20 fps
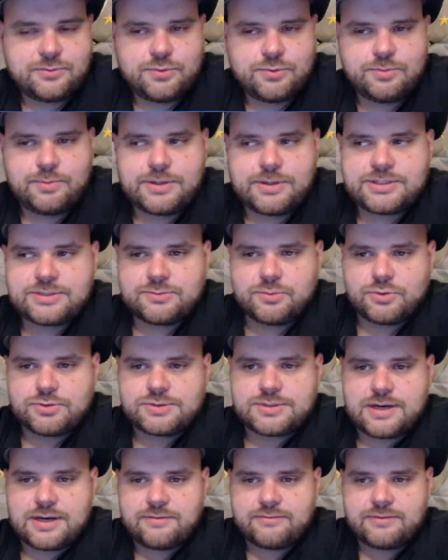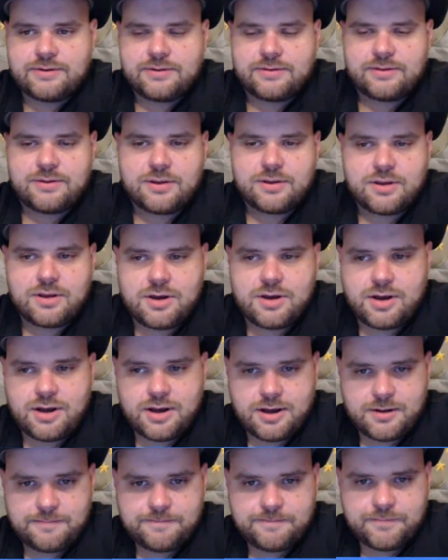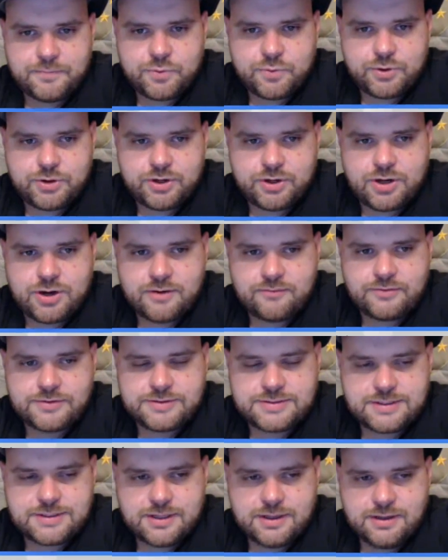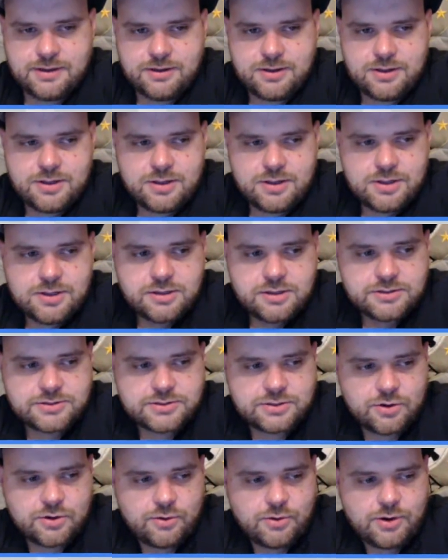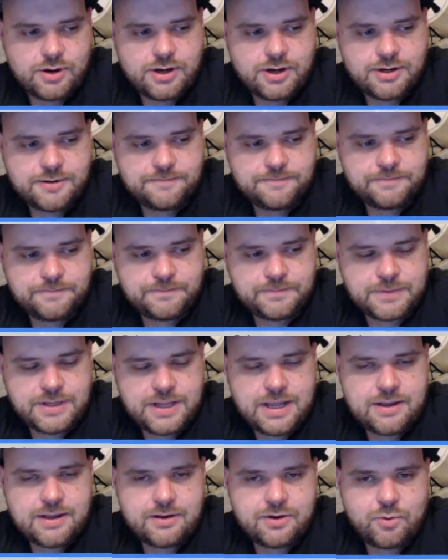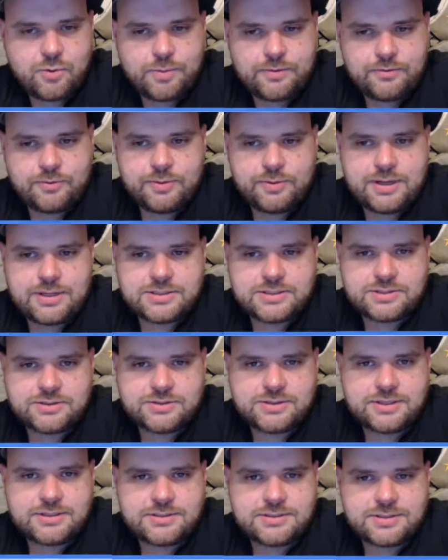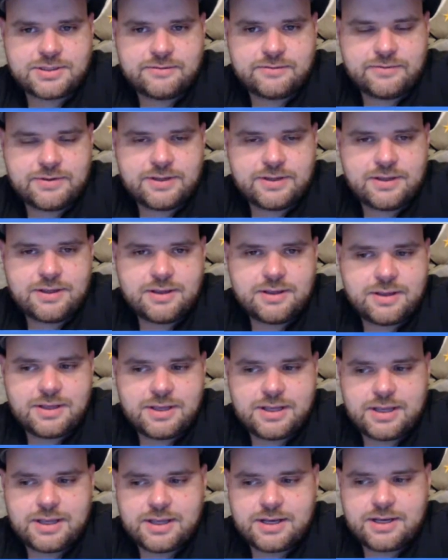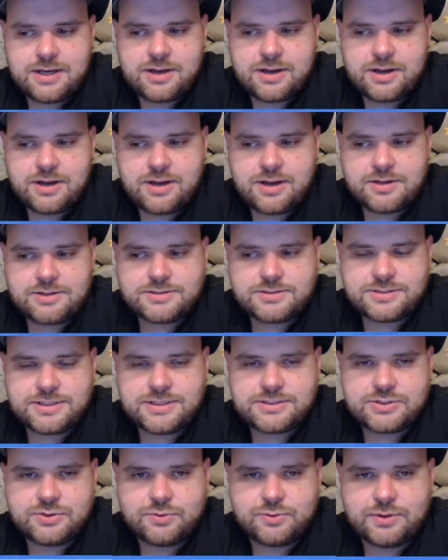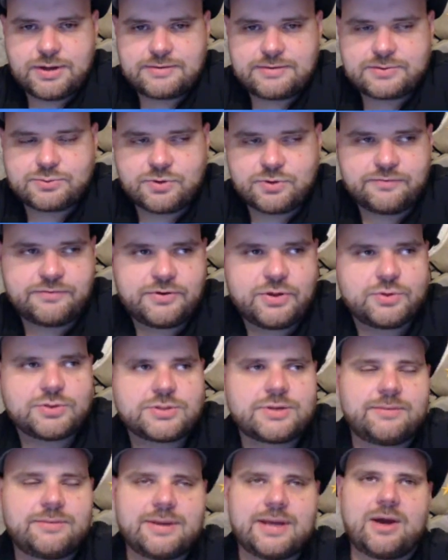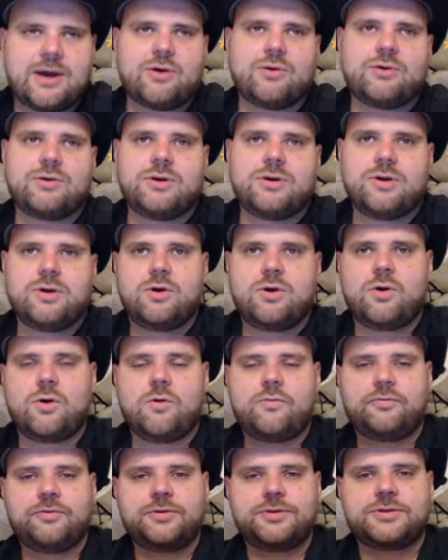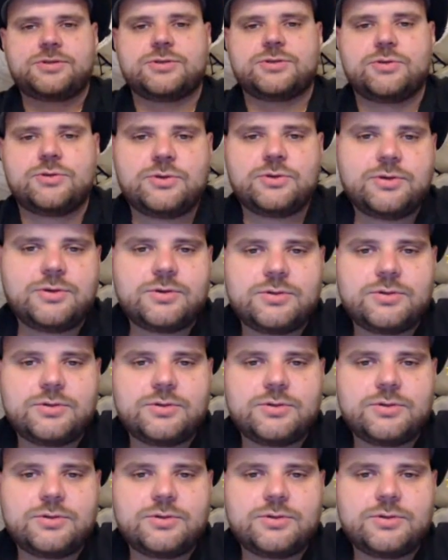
we've mentioned most everything we're going to cover today. So, yeah, I hope everybody has a good Thanksgiving. And stay tuned. We're going to have some more videos coming out hopefully soon.